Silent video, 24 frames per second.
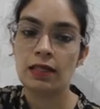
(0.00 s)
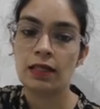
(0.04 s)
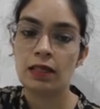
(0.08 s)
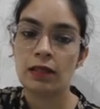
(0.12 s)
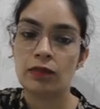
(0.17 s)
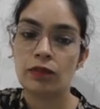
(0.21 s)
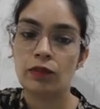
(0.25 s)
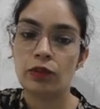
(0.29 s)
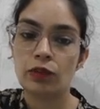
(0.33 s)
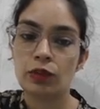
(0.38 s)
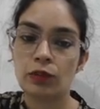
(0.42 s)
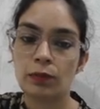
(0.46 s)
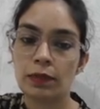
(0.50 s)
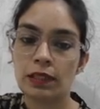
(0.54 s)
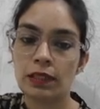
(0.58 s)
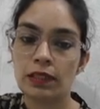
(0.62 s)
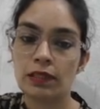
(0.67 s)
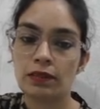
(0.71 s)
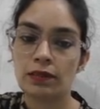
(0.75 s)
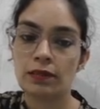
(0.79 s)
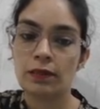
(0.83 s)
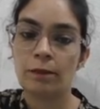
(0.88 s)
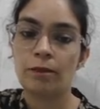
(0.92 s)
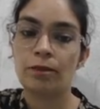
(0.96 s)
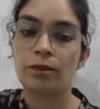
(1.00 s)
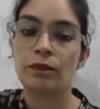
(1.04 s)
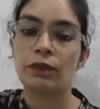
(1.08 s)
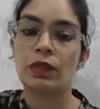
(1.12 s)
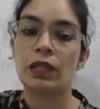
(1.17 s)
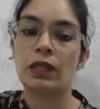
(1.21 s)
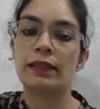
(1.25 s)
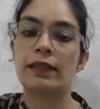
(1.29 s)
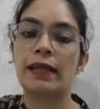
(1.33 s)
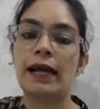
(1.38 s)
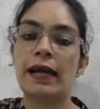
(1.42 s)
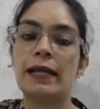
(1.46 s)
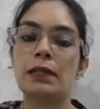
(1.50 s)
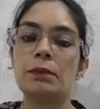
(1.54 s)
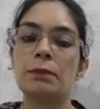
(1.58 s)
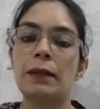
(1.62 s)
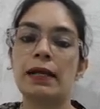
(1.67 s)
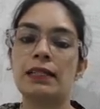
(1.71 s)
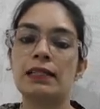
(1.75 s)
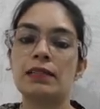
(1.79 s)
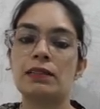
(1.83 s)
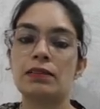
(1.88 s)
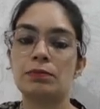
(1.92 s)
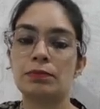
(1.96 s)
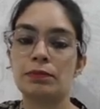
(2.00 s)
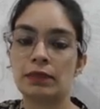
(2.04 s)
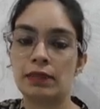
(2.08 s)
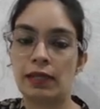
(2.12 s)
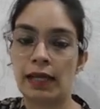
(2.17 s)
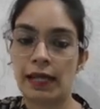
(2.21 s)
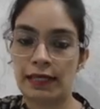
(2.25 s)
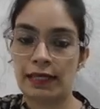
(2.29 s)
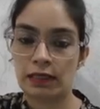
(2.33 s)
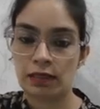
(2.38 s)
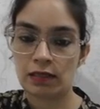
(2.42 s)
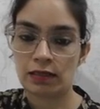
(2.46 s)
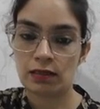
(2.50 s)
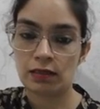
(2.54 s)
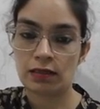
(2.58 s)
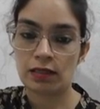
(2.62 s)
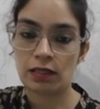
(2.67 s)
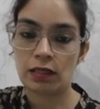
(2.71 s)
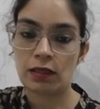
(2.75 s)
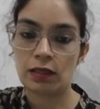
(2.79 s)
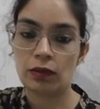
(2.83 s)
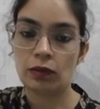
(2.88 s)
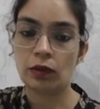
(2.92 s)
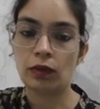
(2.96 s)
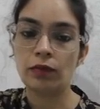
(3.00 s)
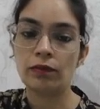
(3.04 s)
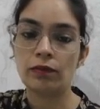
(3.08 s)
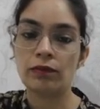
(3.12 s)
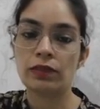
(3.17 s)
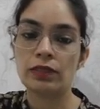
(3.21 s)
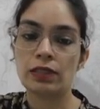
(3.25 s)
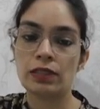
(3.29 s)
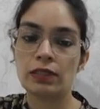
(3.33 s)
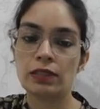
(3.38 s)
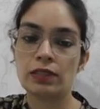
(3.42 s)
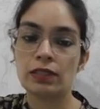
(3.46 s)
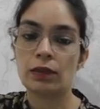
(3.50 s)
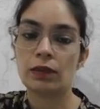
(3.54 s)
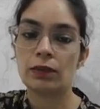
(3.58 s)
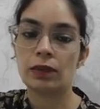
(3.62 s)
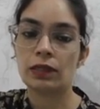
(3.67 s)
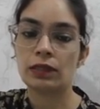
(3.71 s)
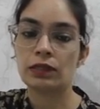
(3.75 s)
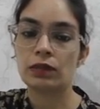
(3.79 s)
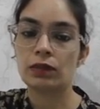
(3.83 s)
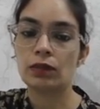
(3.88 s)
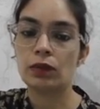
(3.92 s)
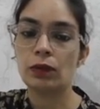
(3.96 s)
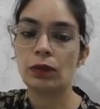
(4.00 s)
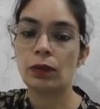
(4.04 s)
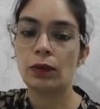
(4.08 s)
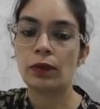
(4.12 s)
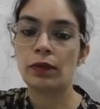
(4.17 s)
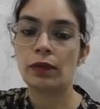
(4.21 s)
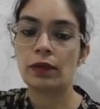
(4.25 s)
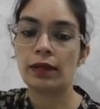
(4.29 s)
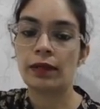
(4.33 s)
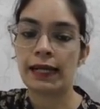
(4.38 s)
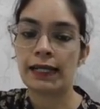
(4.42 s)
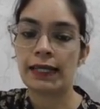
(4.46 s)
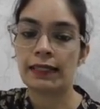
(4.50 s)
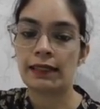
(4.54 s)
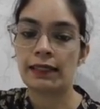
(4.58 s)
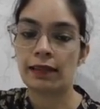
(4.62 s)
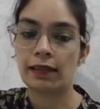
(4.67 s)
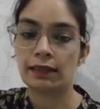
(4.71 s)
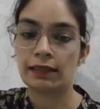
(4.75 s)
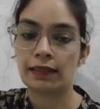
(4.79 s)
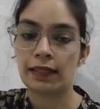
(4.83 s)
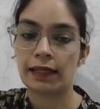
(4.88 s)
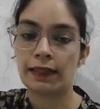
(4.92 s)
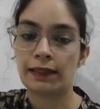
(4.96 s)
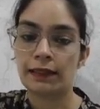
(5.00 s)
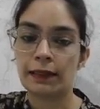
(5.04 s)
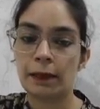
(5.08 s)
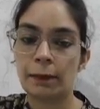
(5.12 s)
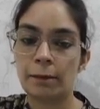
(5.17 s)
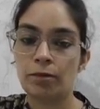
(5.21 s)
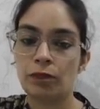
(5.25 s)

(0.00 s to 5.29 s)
which means 9 minus 9 is 0, which is equals to right hand side.